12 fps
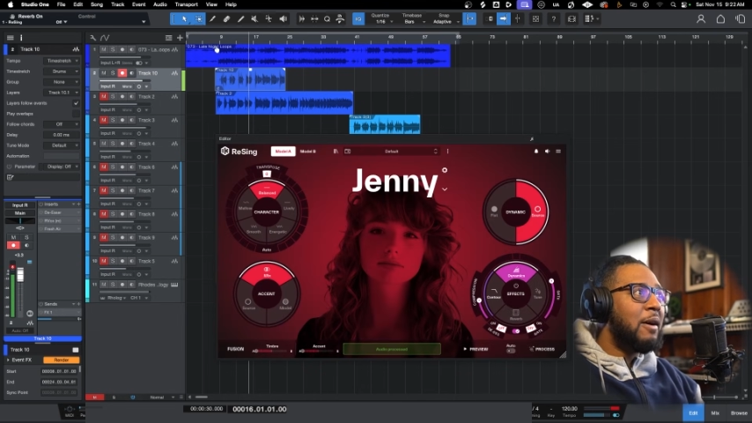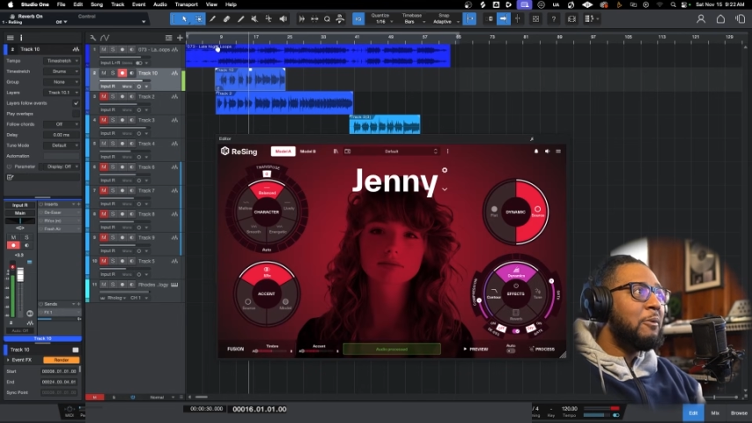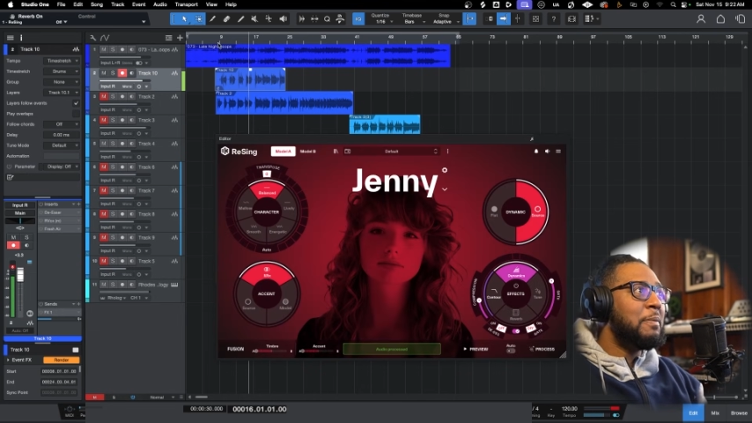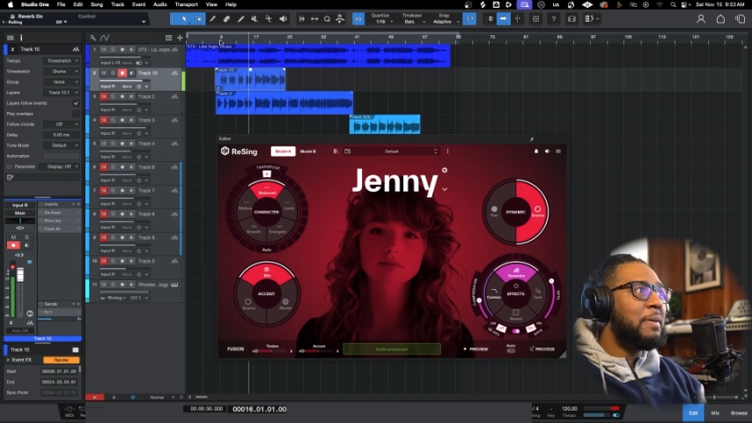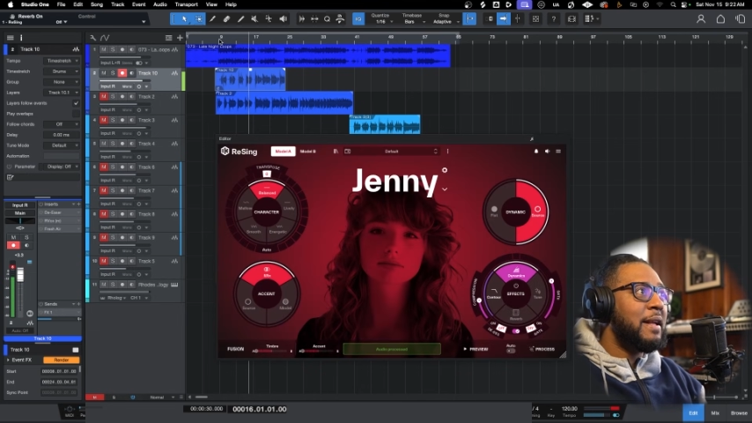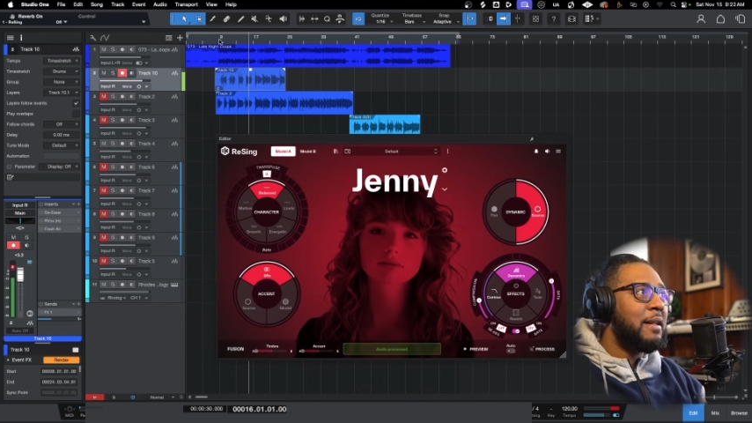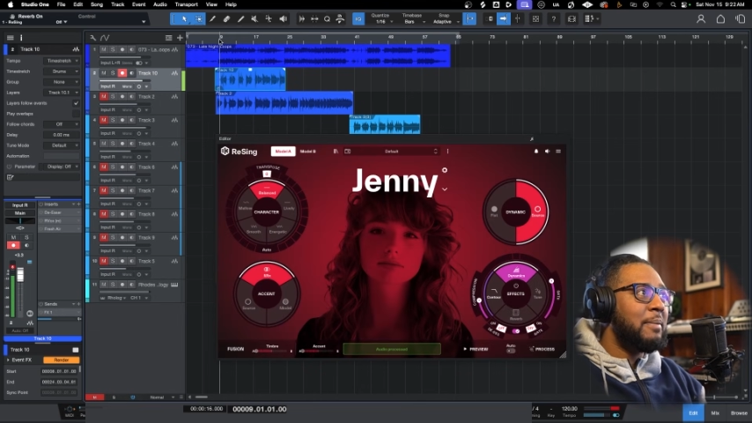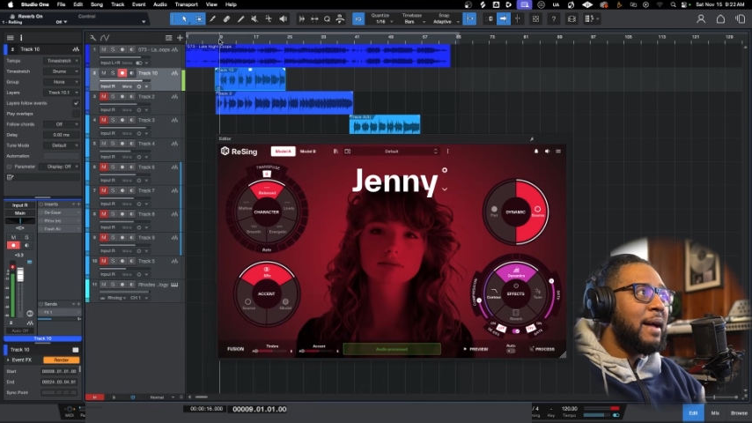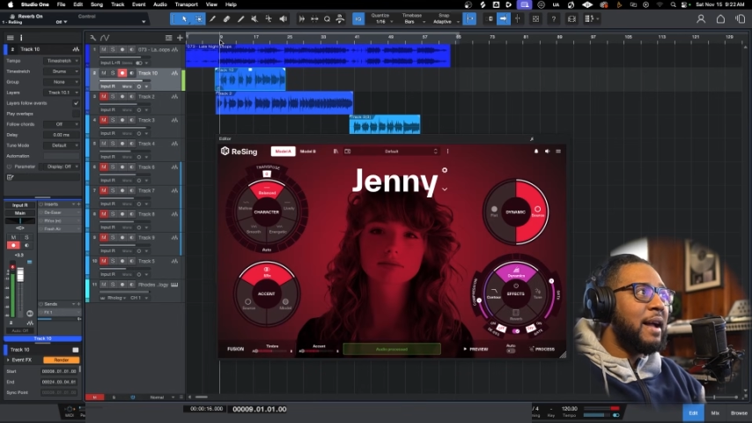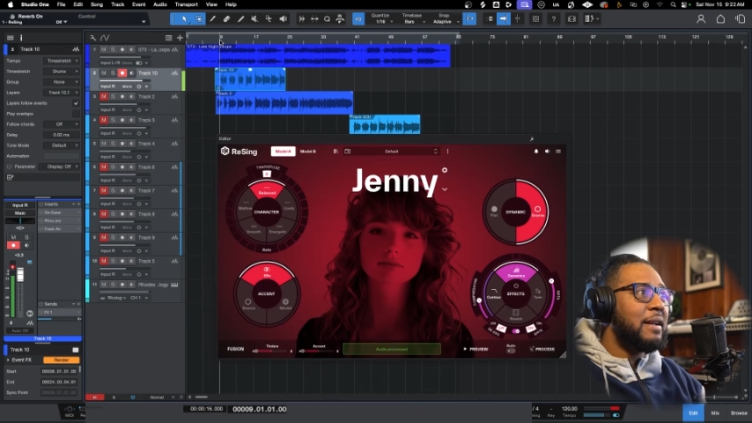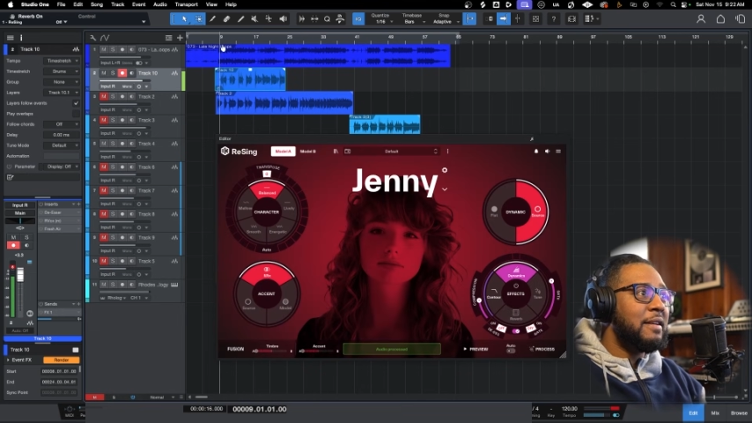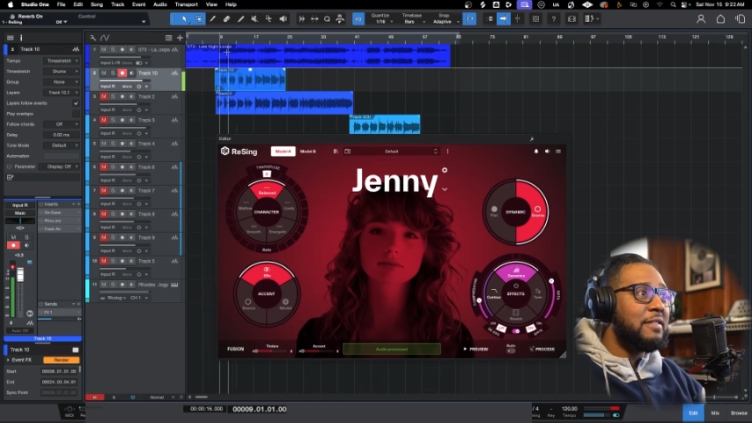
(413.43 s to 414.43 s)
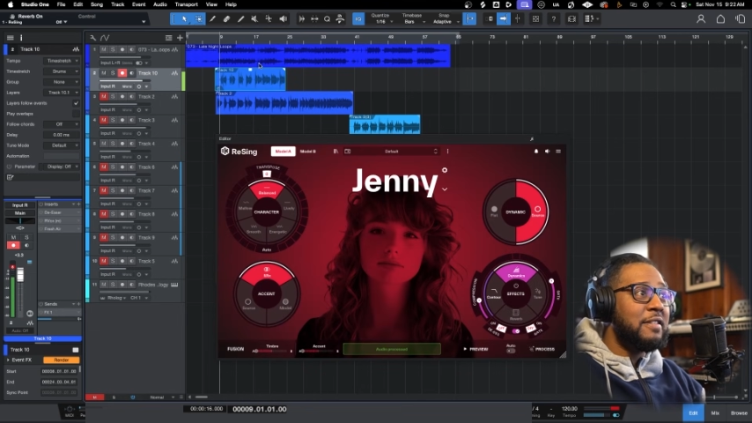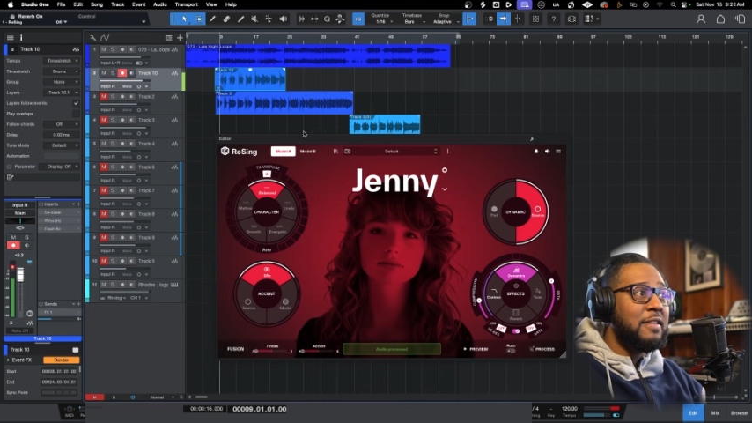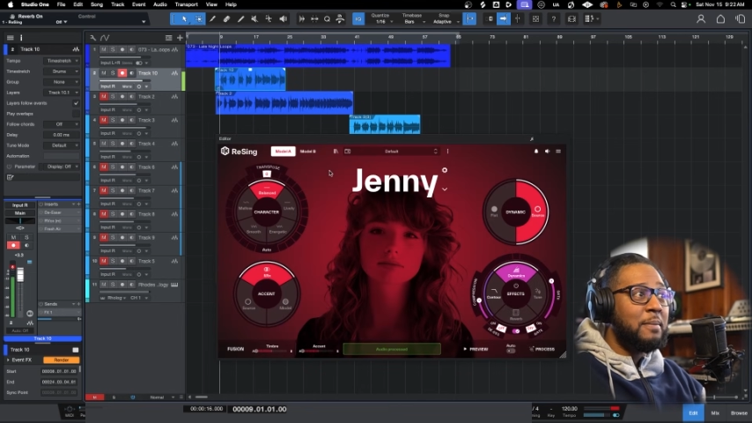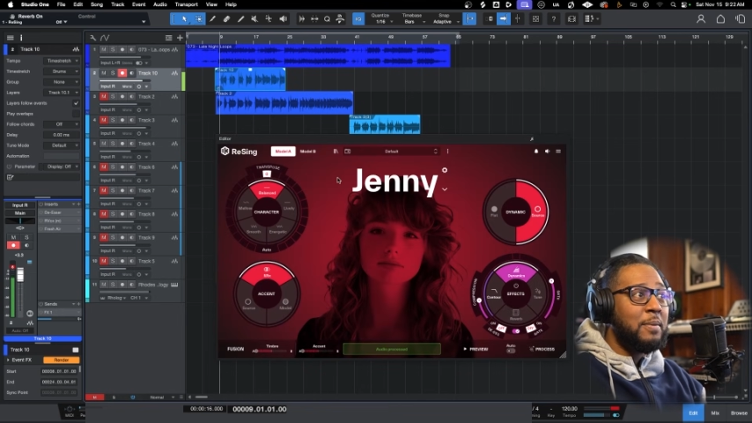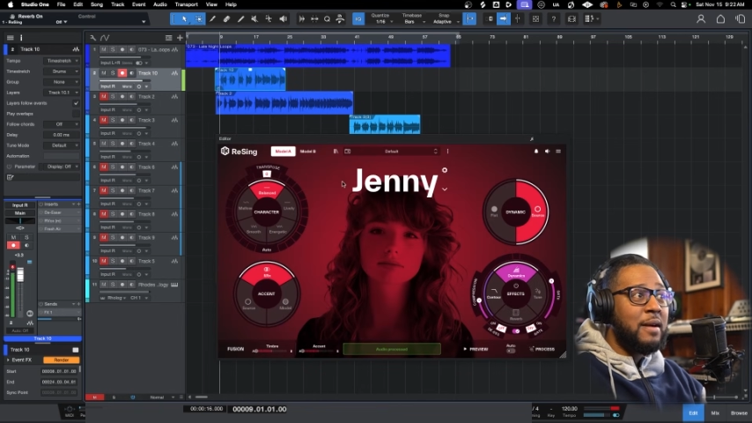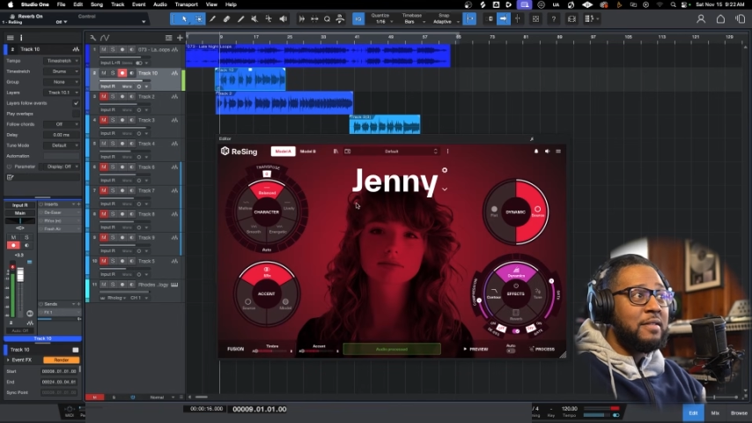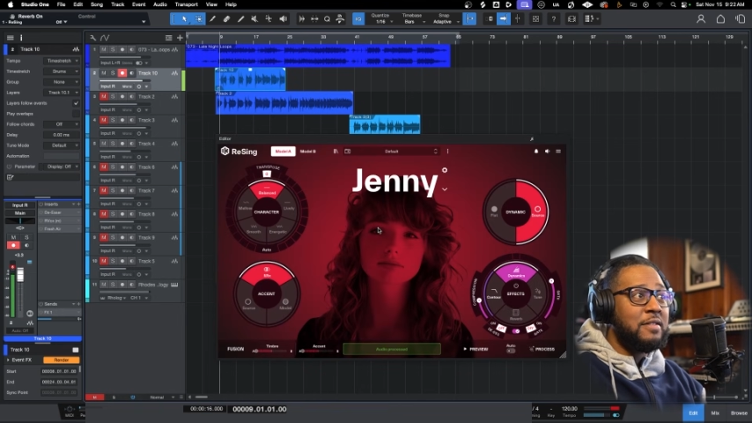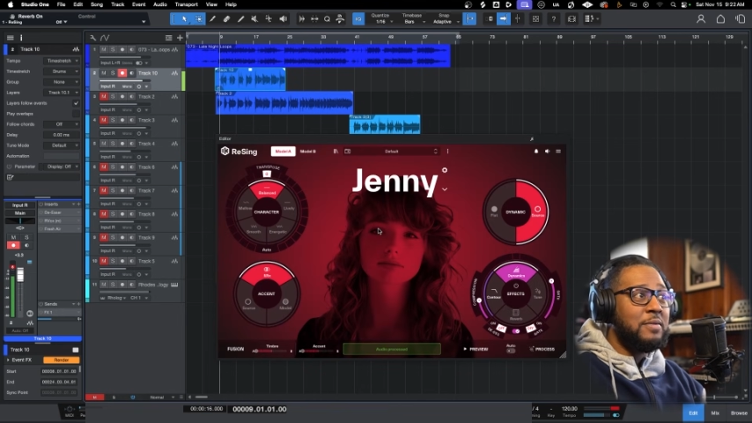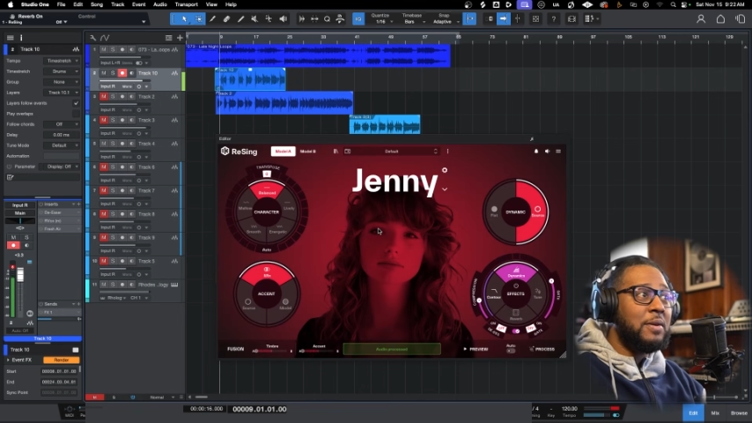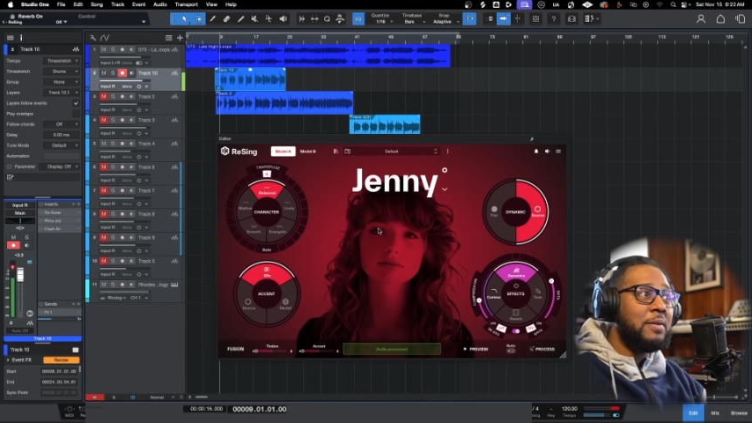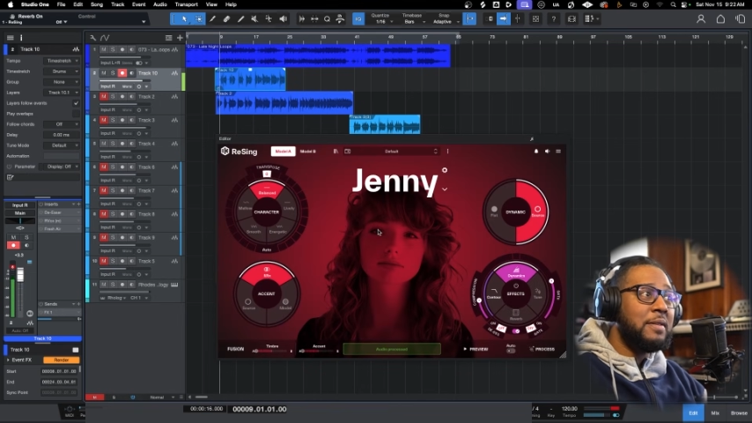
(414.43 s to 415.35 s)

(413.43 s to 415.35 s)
we're playing back, and this is the process vocal.